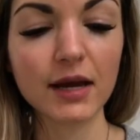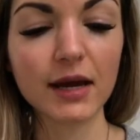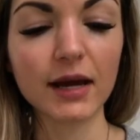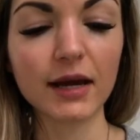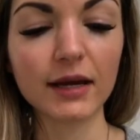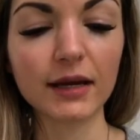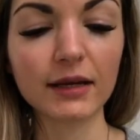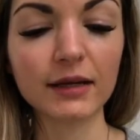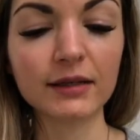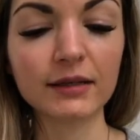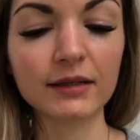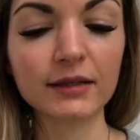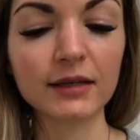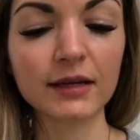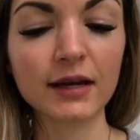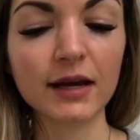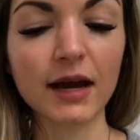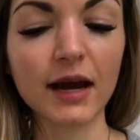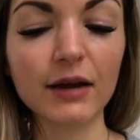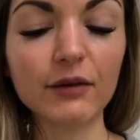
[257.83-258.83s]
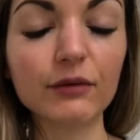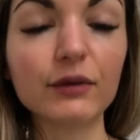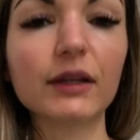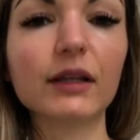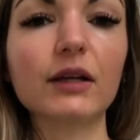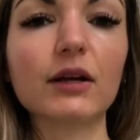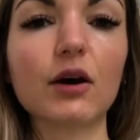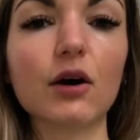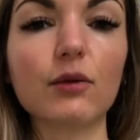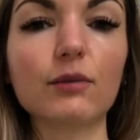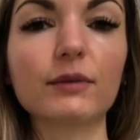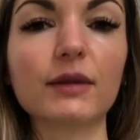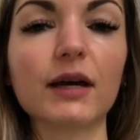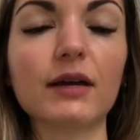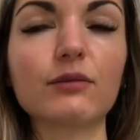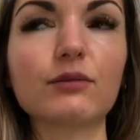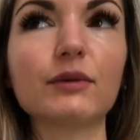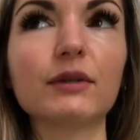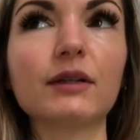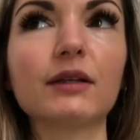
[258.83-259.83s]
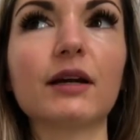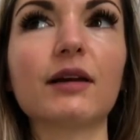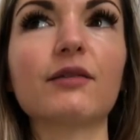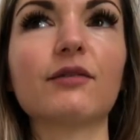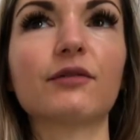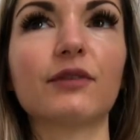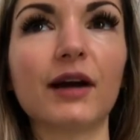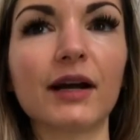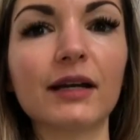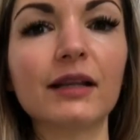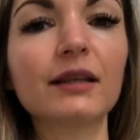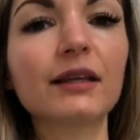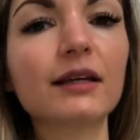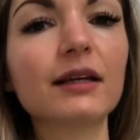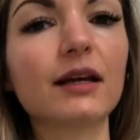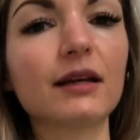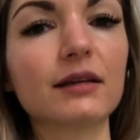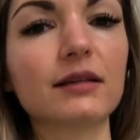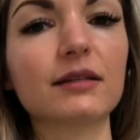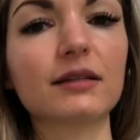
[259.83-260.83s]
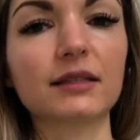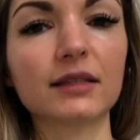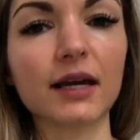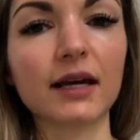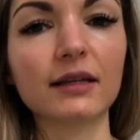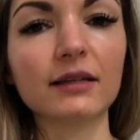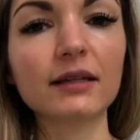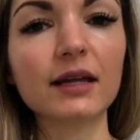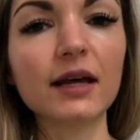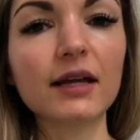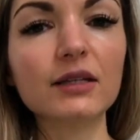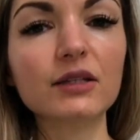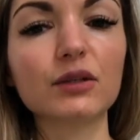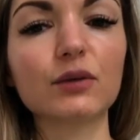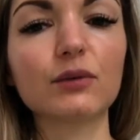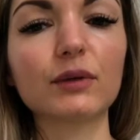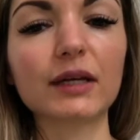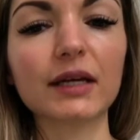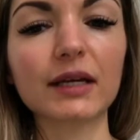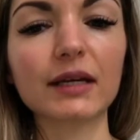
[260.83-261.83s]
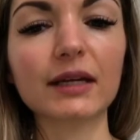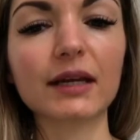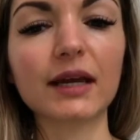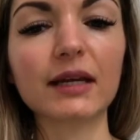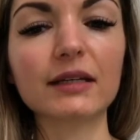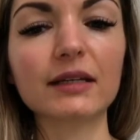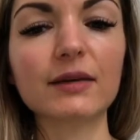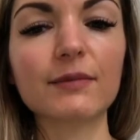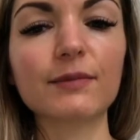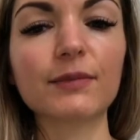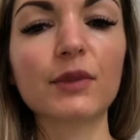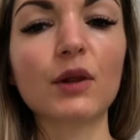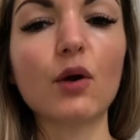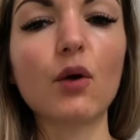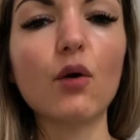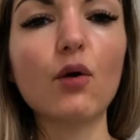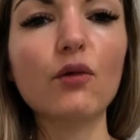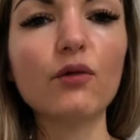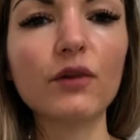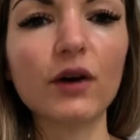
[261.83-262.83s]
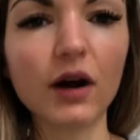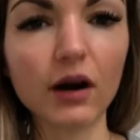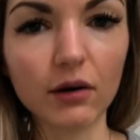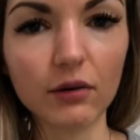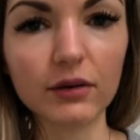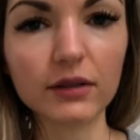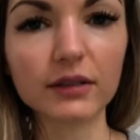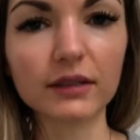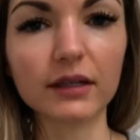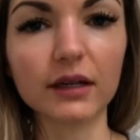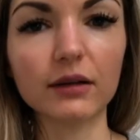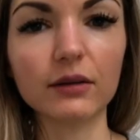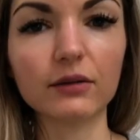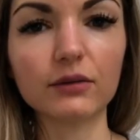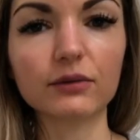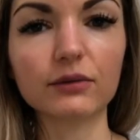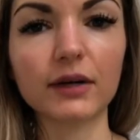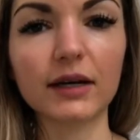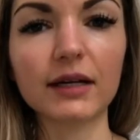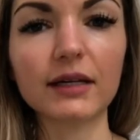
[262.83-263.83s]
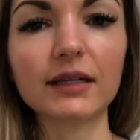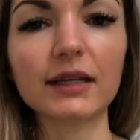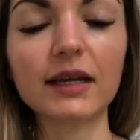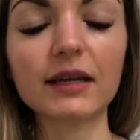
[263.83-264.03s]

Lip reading: And I really hope that we can finally understand that, so we can get over ourselves, right?